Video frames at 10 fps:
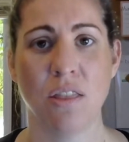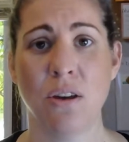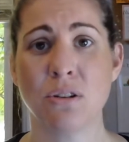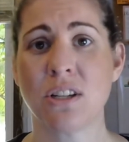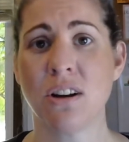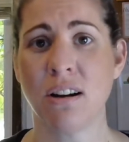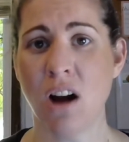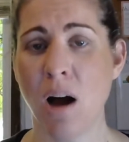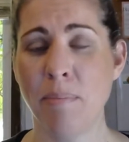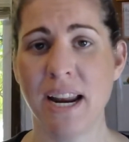Those
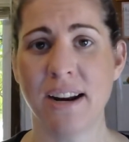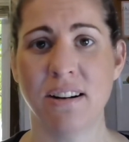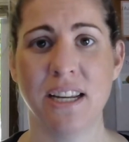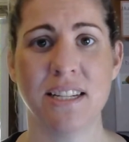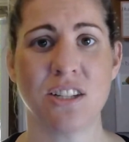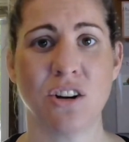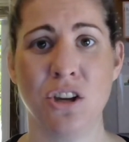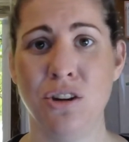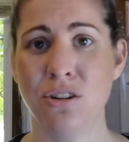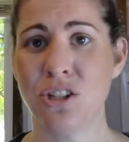common areas are
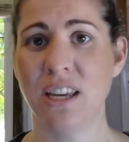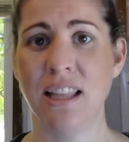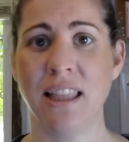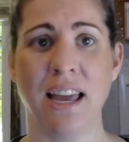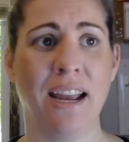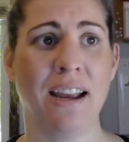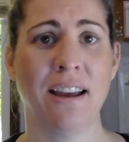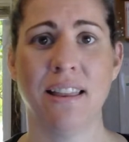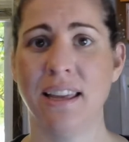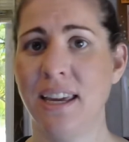usually like
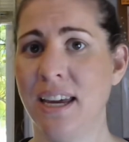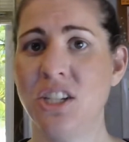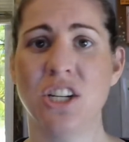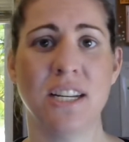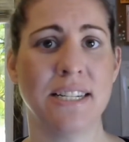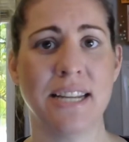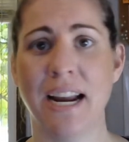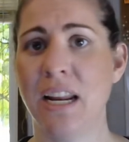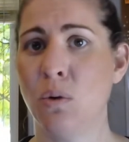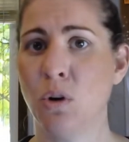the kitchen,
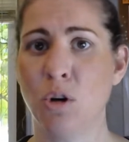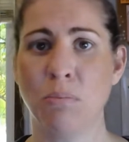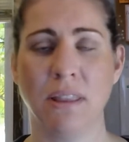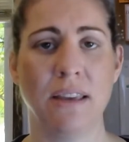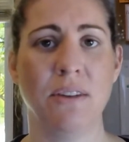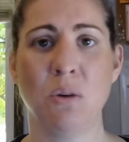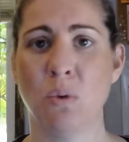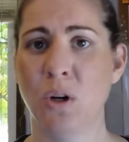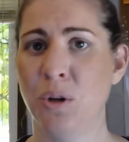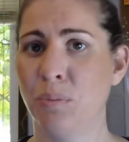dining room, living
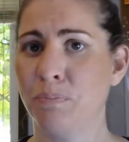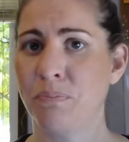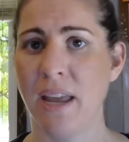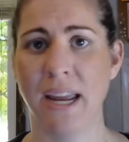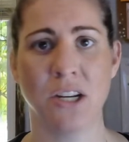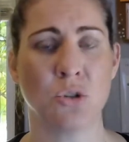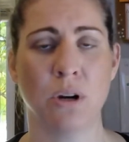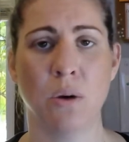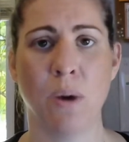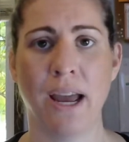room,
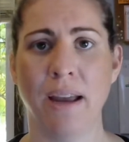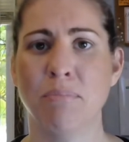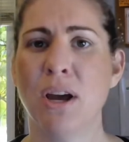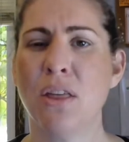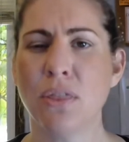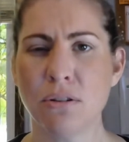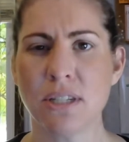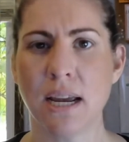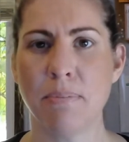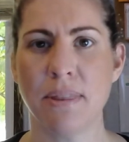entryway,
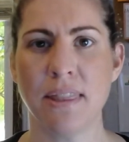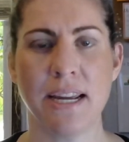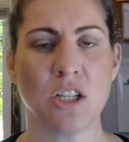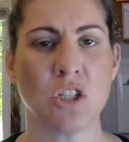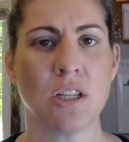those type of things,